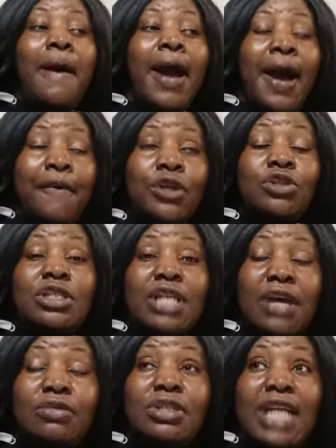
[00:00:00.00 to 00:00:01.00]
I want to
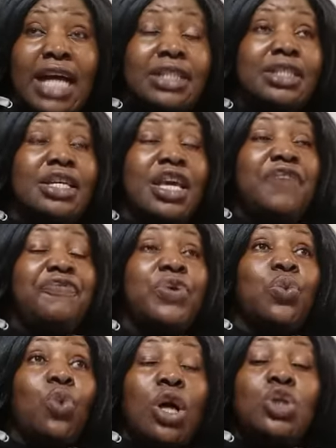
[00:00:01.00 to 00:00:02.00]
tell you that if
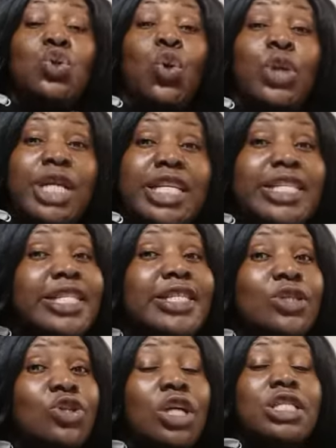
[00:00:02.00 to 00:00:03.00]
you want to eat
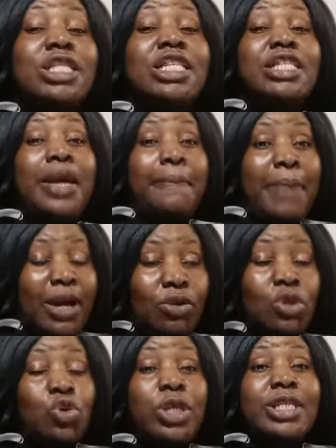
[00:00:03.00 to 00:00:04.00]
it, you just need a bite. You
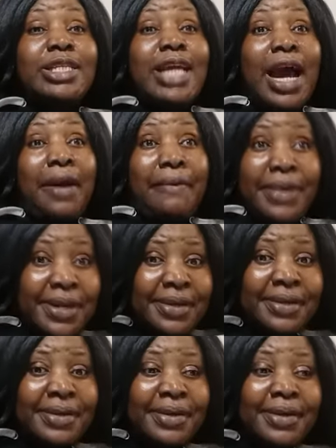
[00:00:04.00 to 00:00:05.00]
want to eat
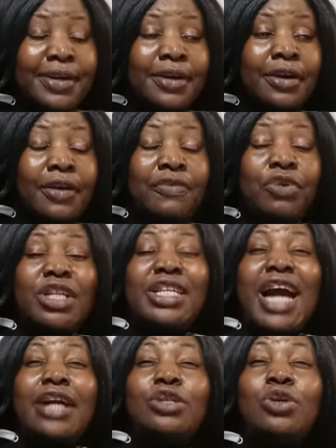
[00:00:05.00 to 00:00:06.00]
garri. If you want the
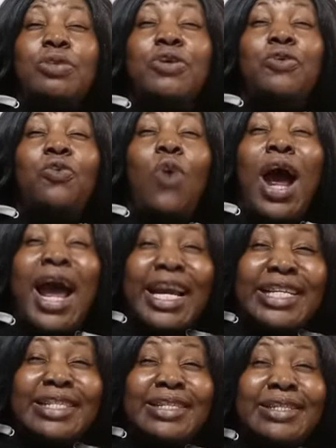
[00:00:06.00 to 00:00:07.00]
garri to be
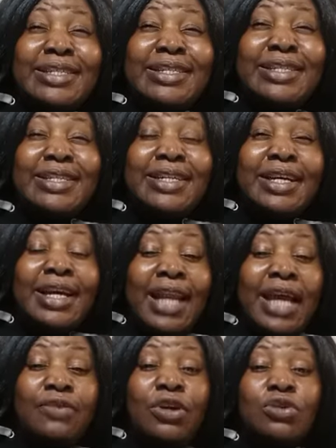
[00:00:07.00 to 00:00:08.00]
white,
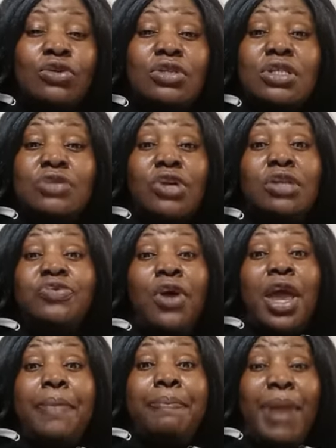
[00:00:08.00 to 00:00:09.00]
like you want to use the sauce for
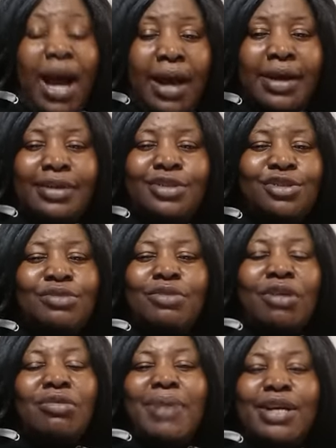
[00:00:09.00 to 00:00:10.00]
a bar,
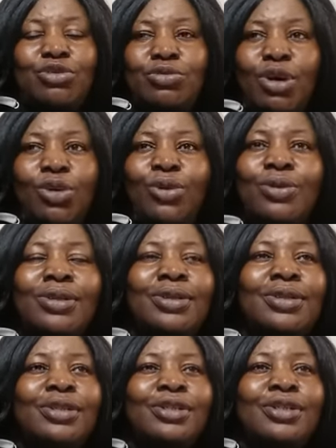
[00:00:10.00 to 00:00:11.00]
tomorrow by tomorrow,
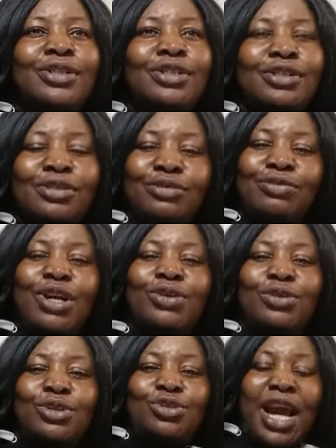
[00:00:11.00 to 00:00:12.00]
when
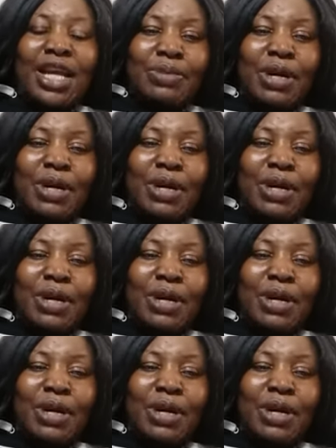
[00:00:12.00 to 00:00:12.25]
you dry it